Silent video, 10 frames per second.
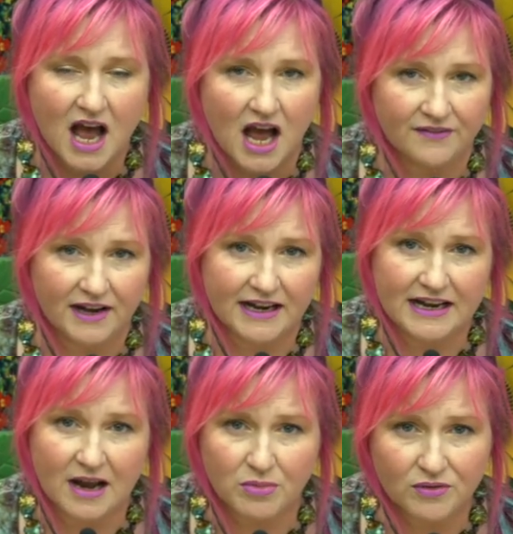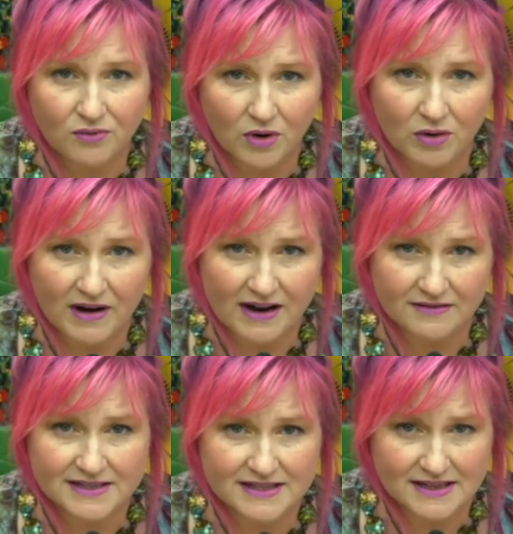I've got a number four
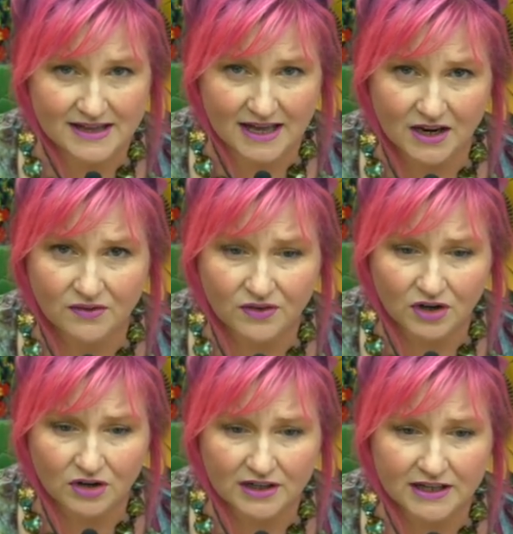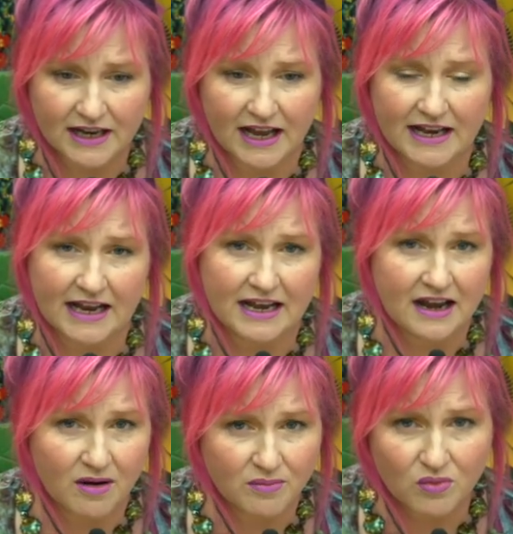round synthetic for acrylic and a
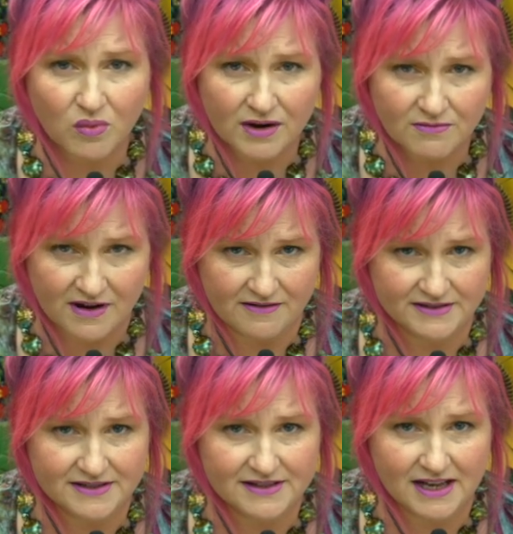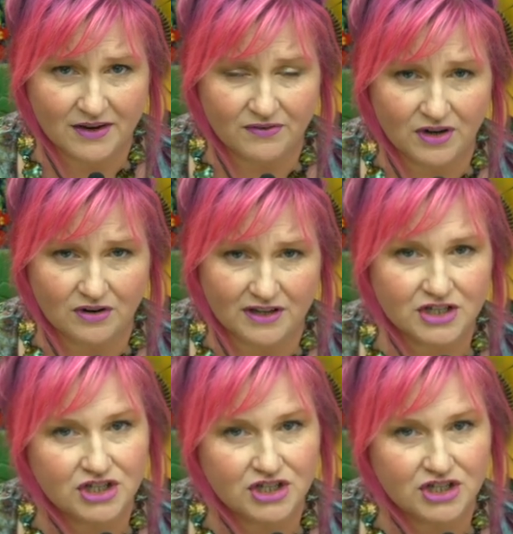number one round synthetic for acrylic.